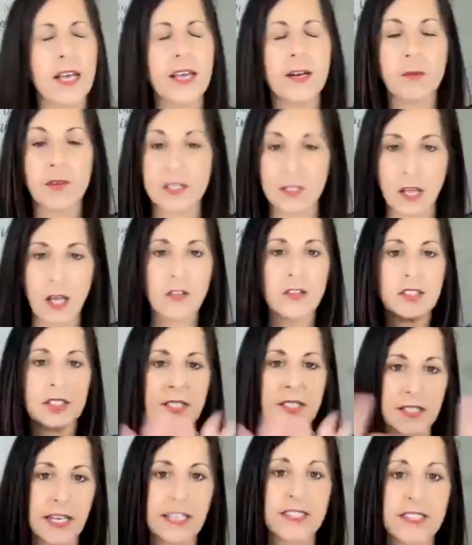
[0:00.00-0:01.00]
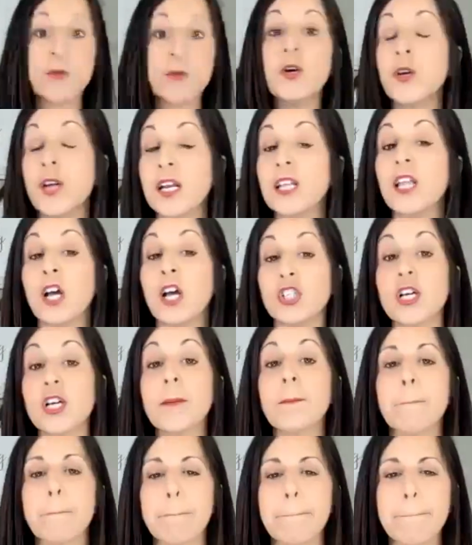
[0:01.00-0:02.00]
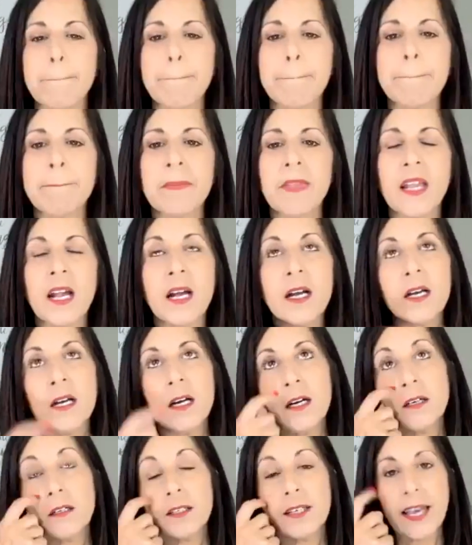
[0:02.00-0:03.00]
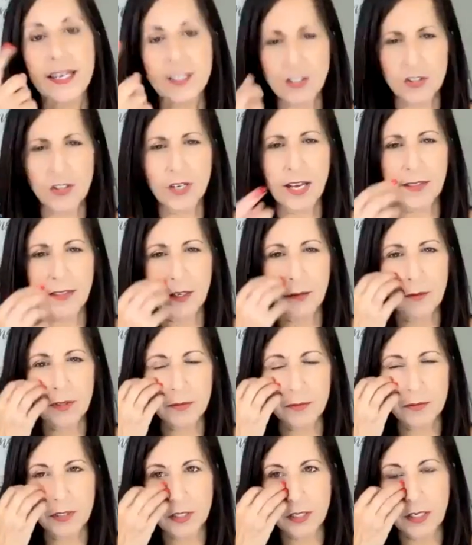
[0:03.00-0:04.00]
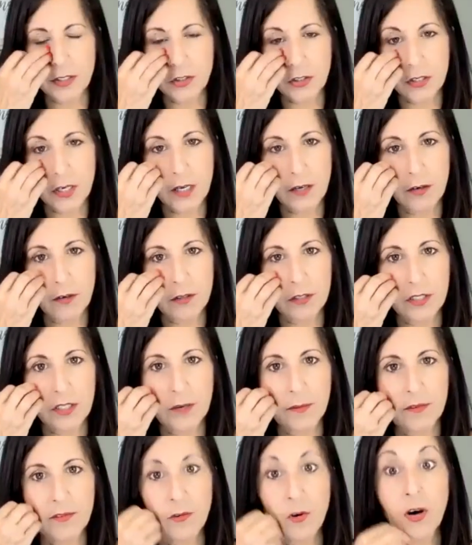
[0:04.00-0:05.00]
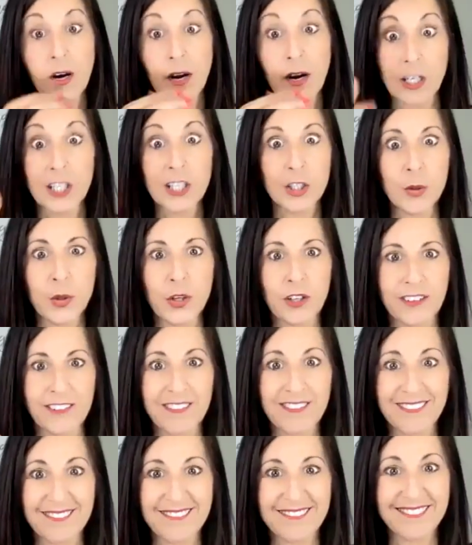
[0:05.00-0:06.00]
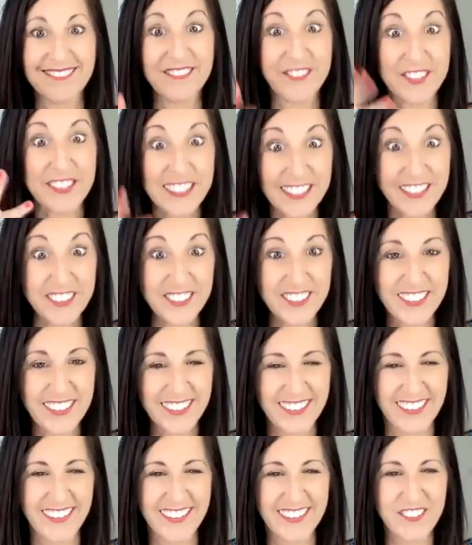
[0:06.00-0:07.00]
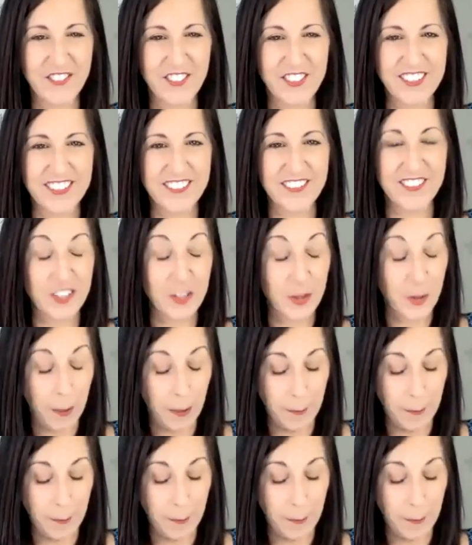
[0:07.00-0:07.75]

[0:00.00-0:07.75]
Anyways, all this to say it's been going on a long time. Yesterday, I think it was, was it yesterday or the day before? Elul, was literally on the first Elul.